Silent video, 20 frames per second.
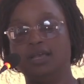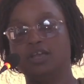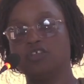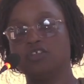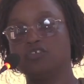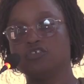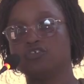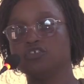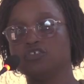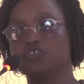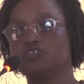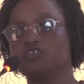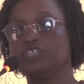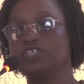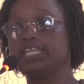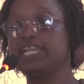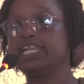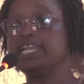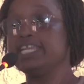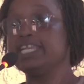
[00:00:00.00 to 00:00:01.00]

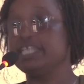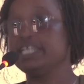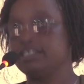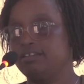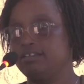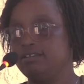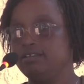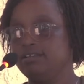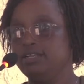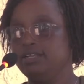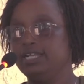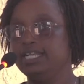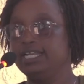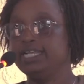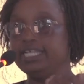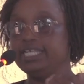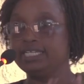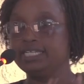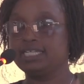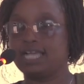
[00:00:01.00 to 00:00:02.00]
zvinhu
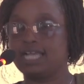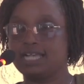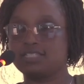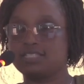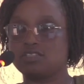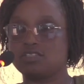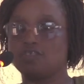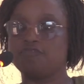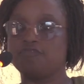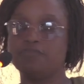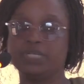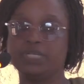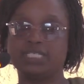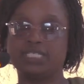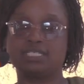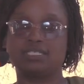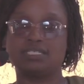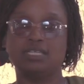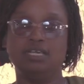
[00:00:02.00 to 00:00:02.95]
lean cuts of meat.